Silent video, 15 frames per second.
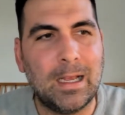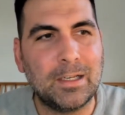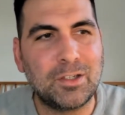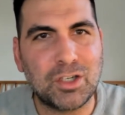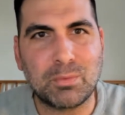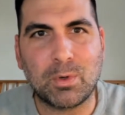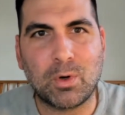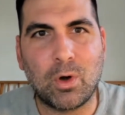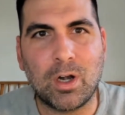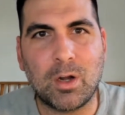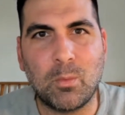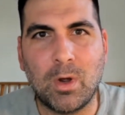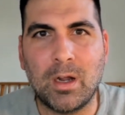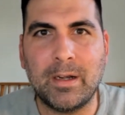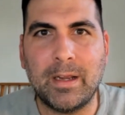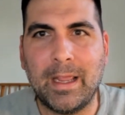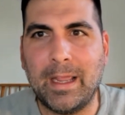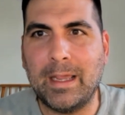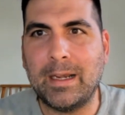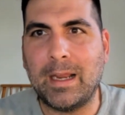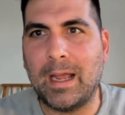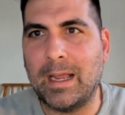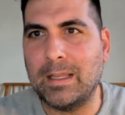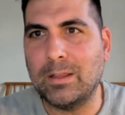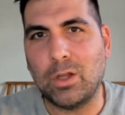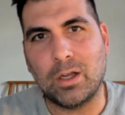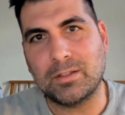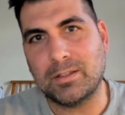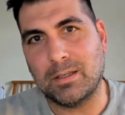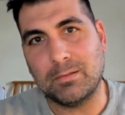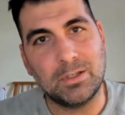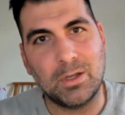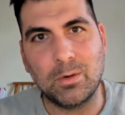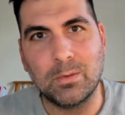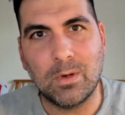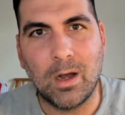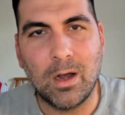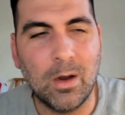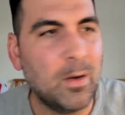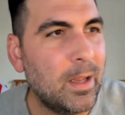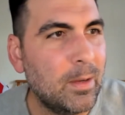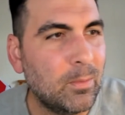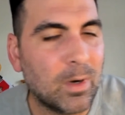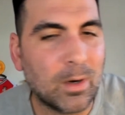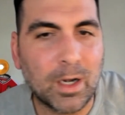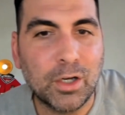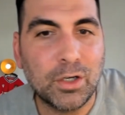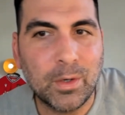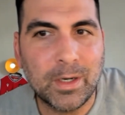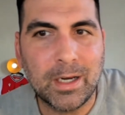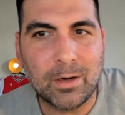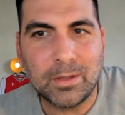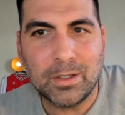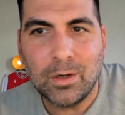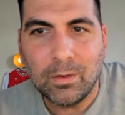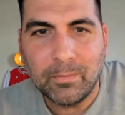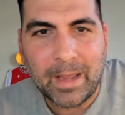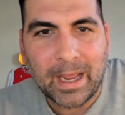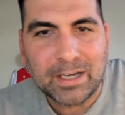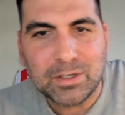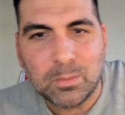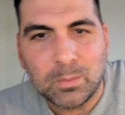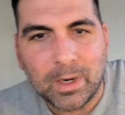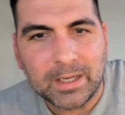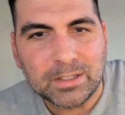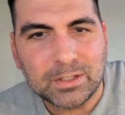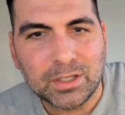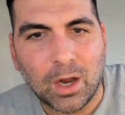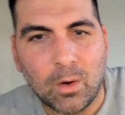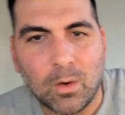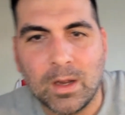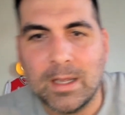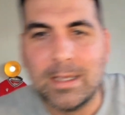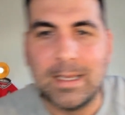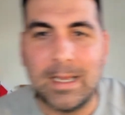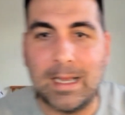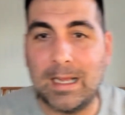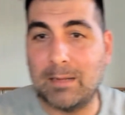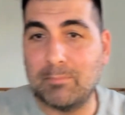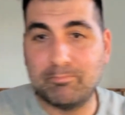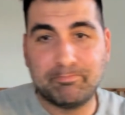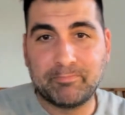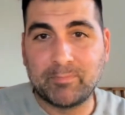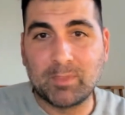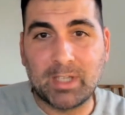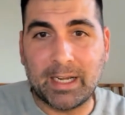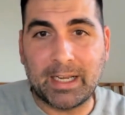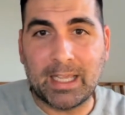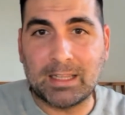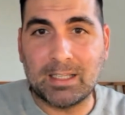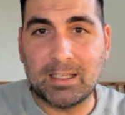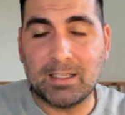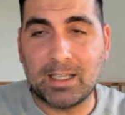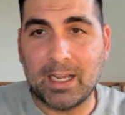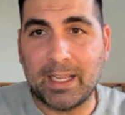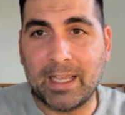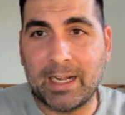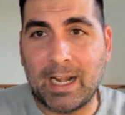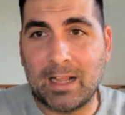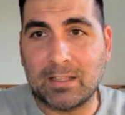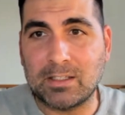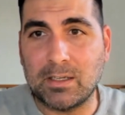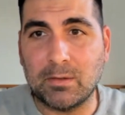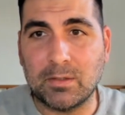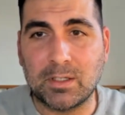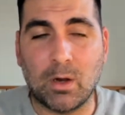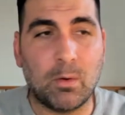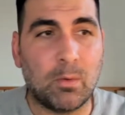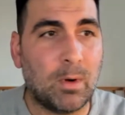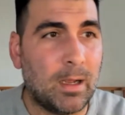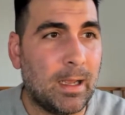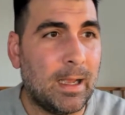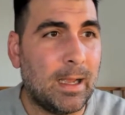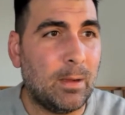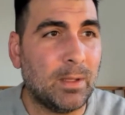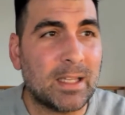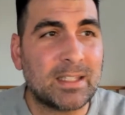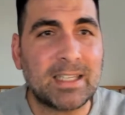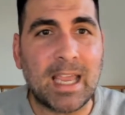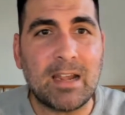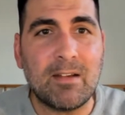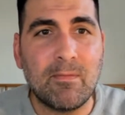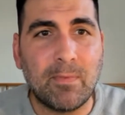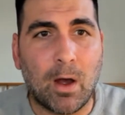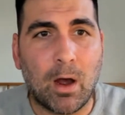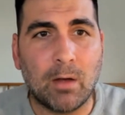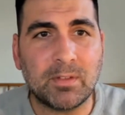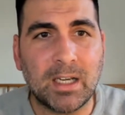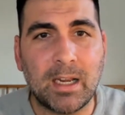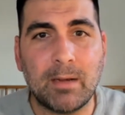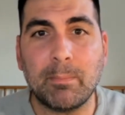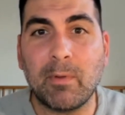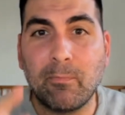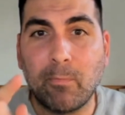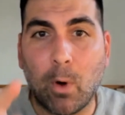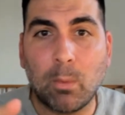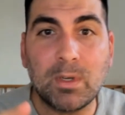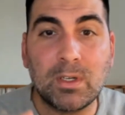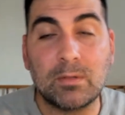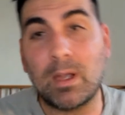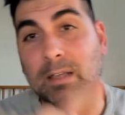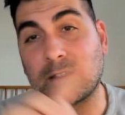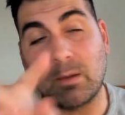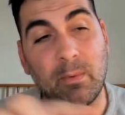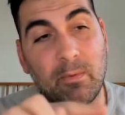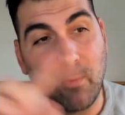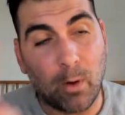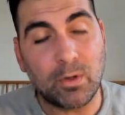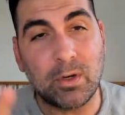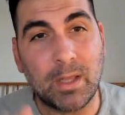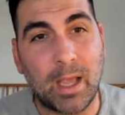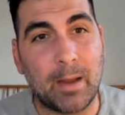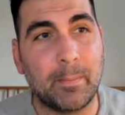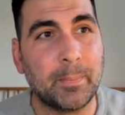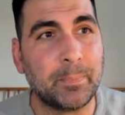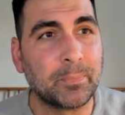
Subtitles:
just recorded one, and I lost it. So we're going to do it here the old-fashioned way. So gonna get it out to you. So let's get involved in it. Before we do that,